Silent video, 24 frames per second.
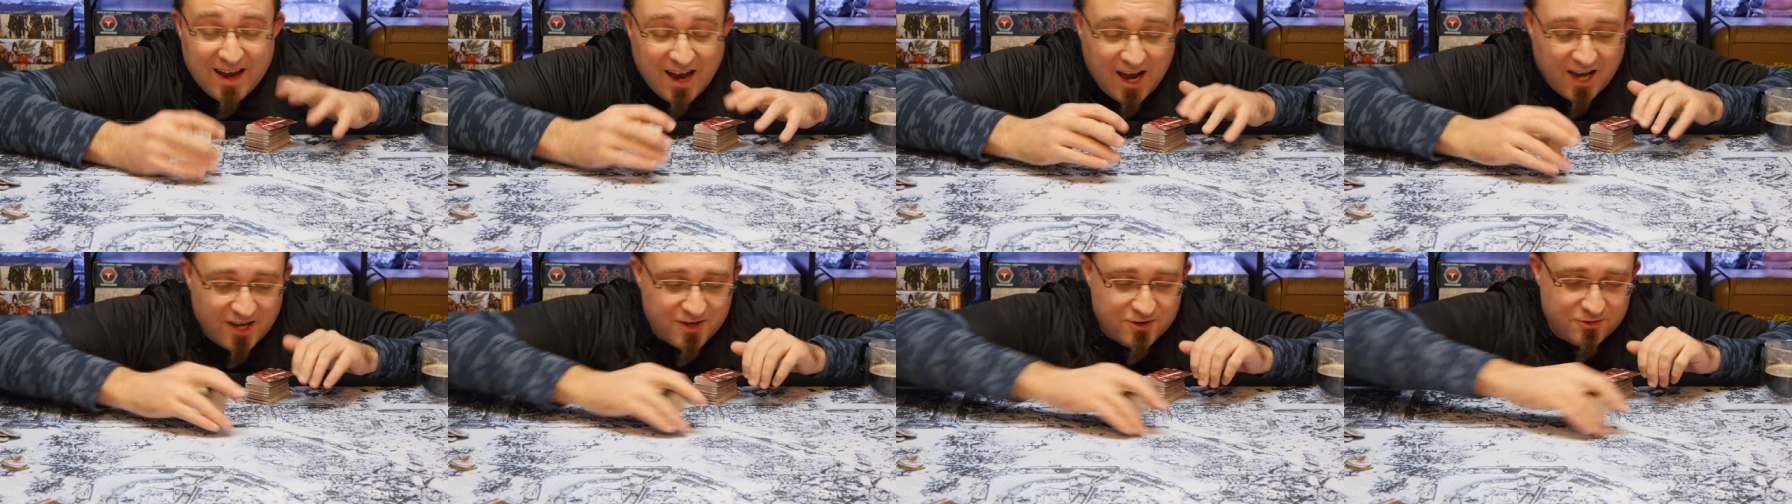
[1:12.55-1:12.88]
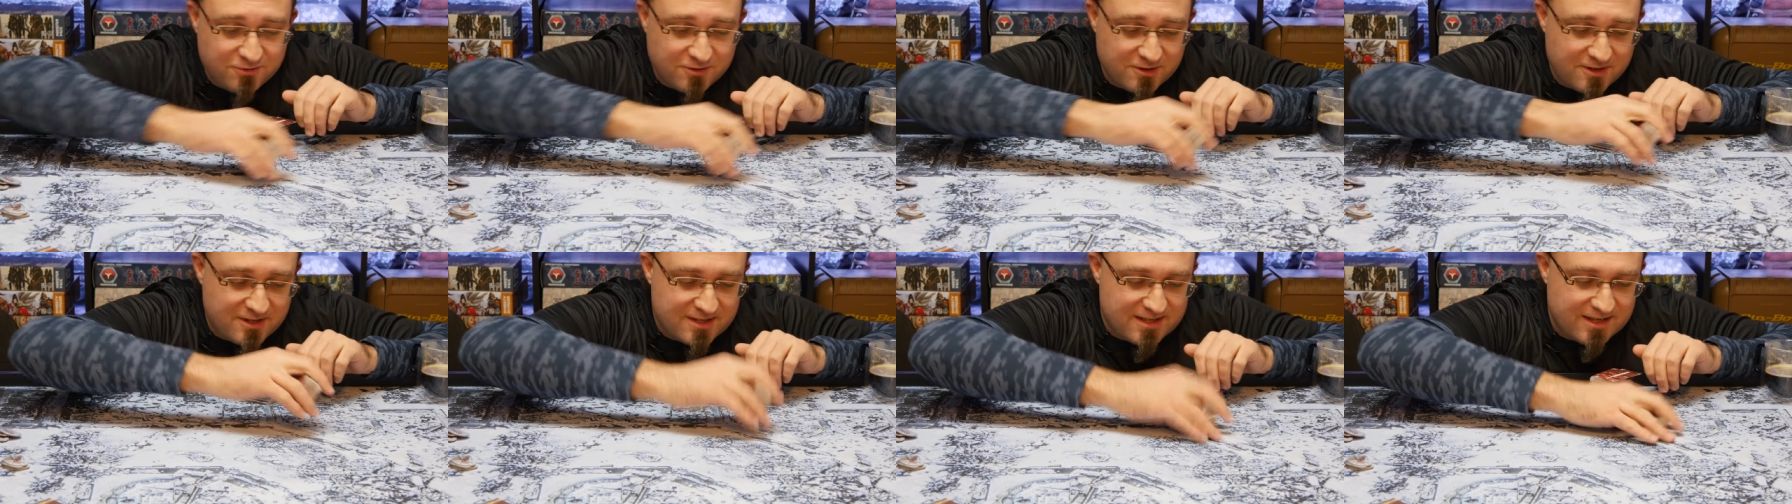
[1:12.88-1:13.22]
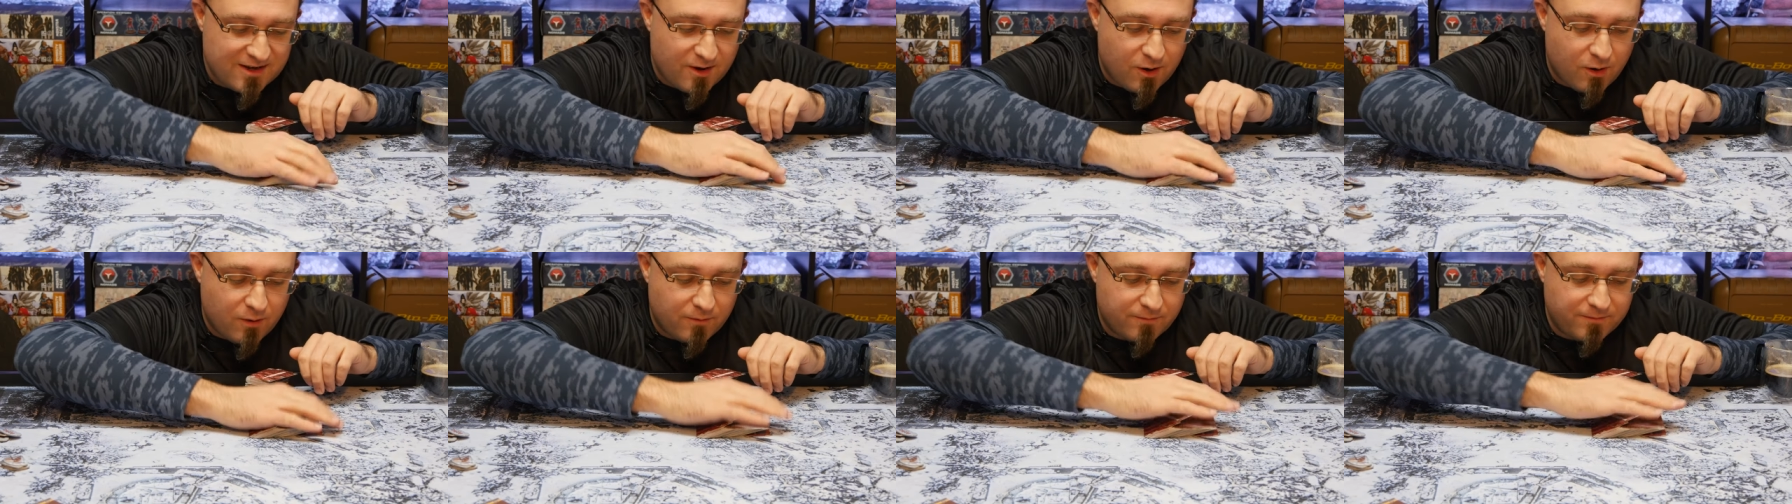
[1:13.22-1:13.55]
Hundreds
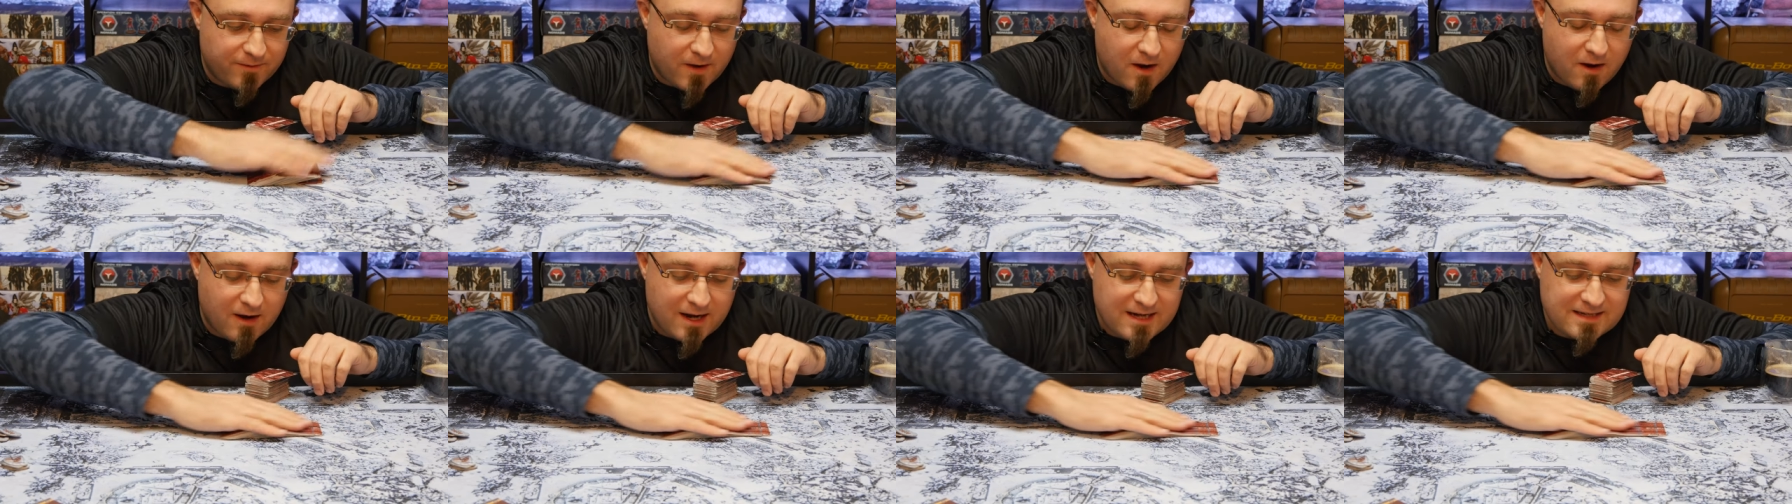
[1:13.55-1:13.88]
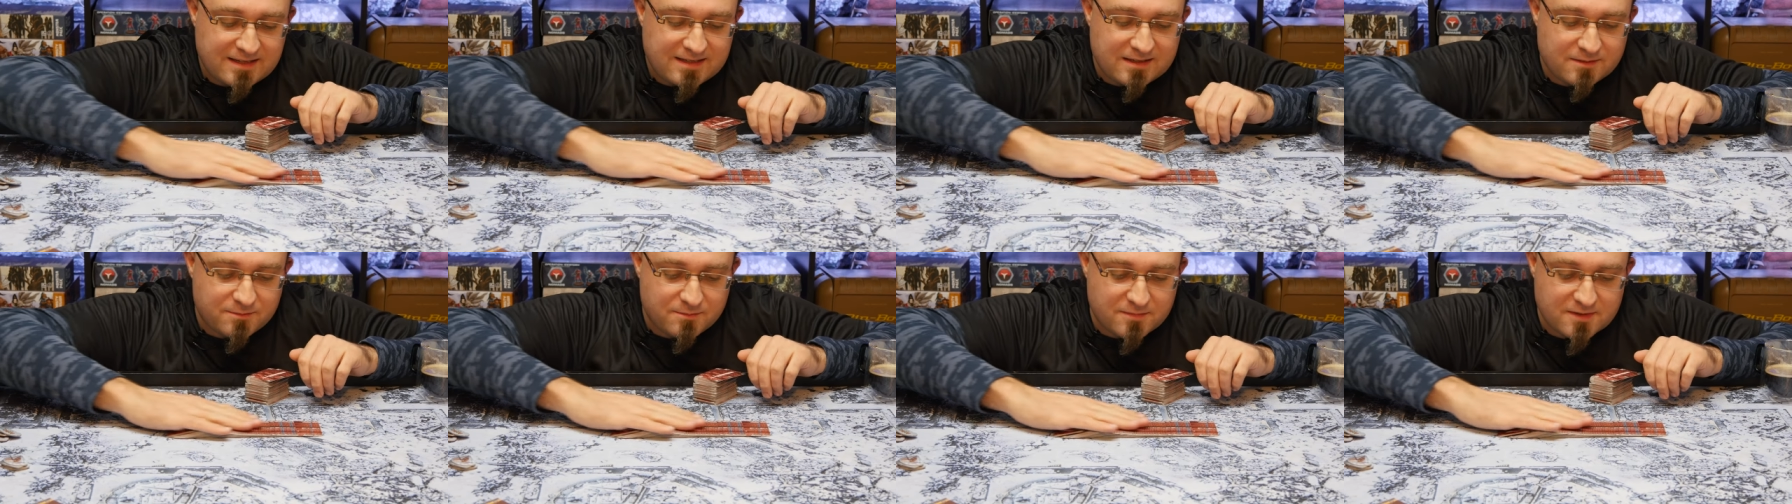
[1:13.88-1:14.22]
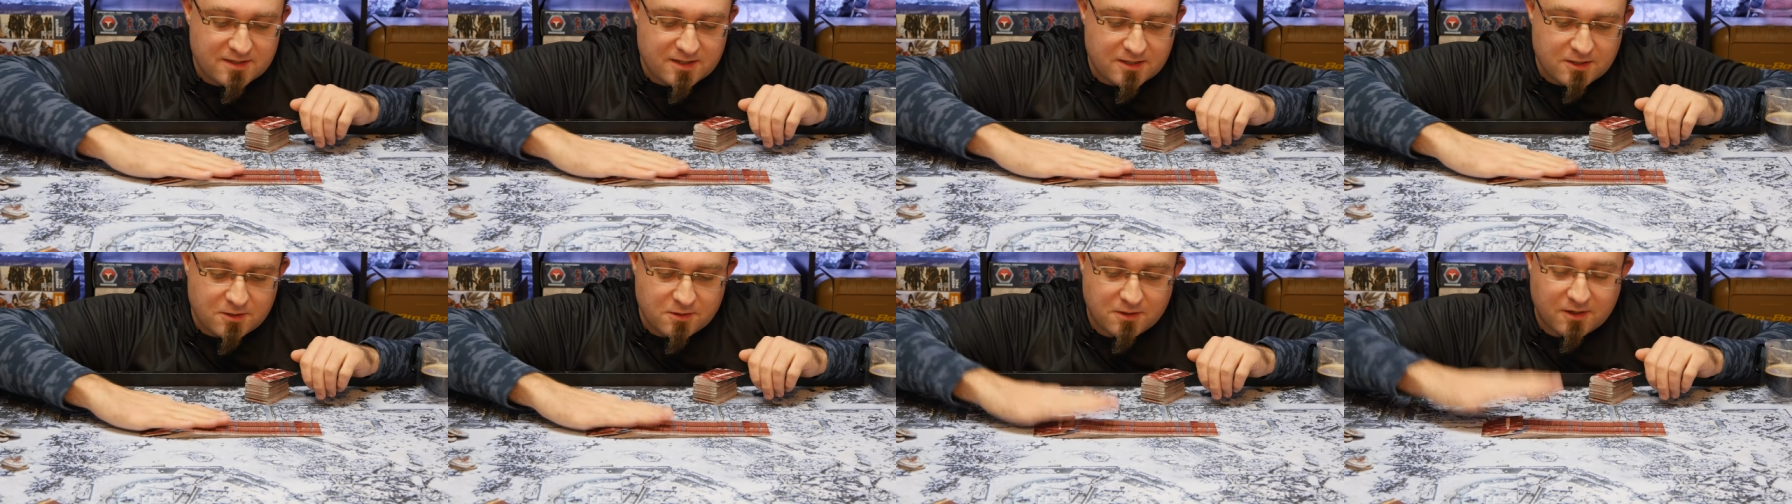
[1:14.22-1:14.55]
of
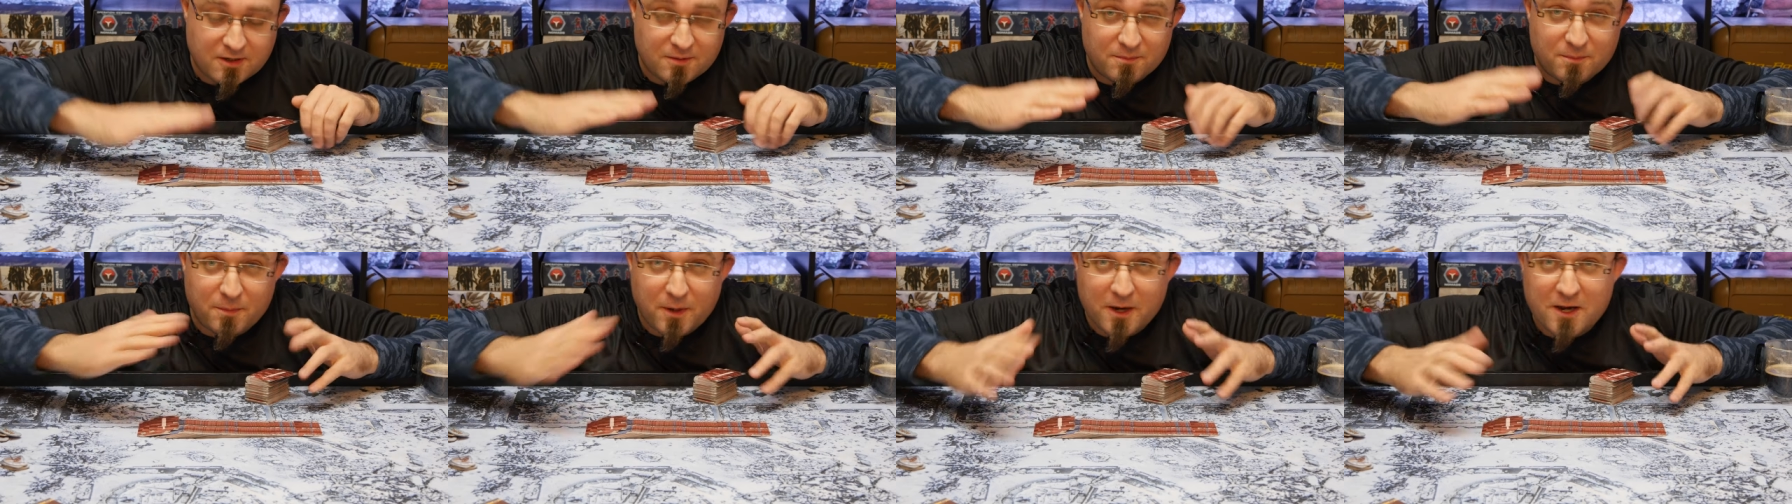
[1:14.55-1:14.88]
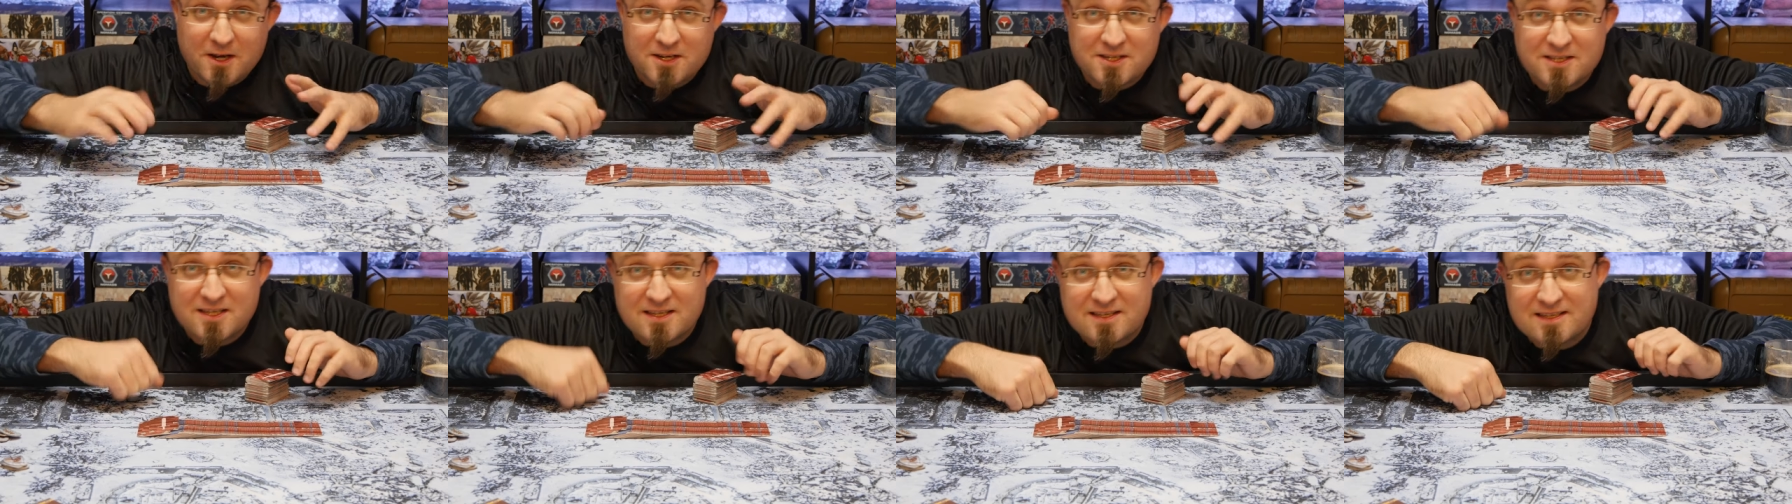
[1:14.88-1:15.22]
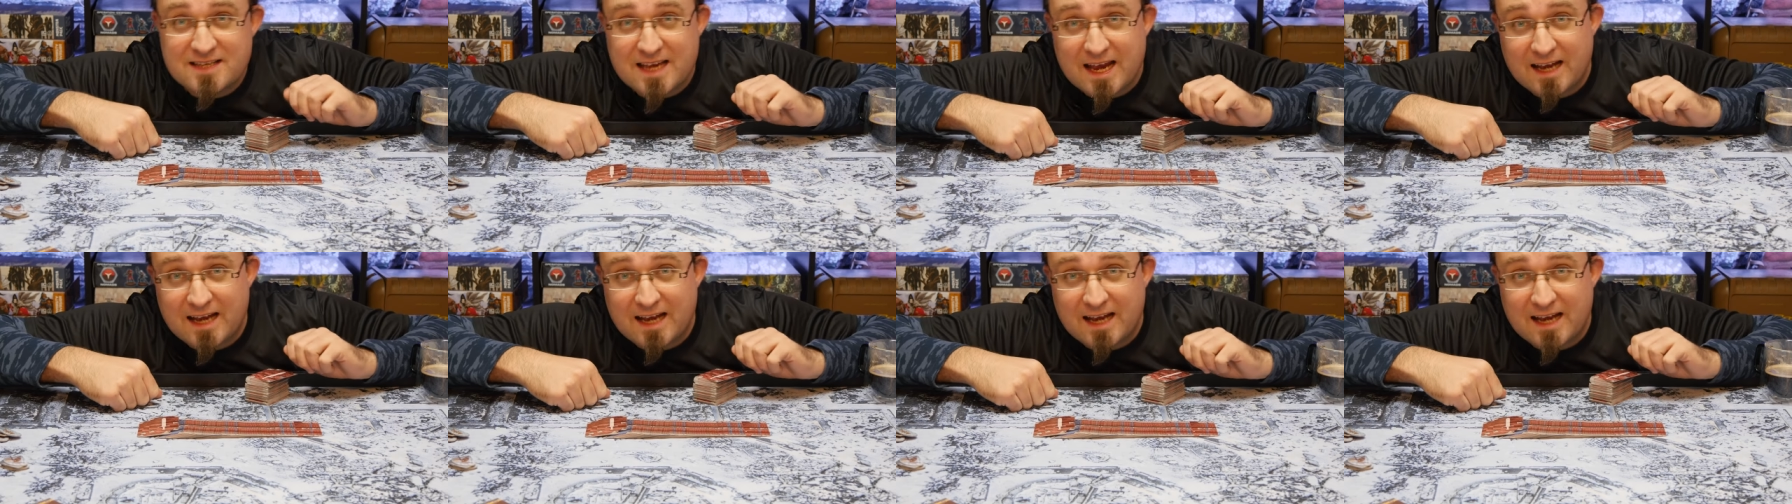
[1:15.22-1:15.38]
items you can purchase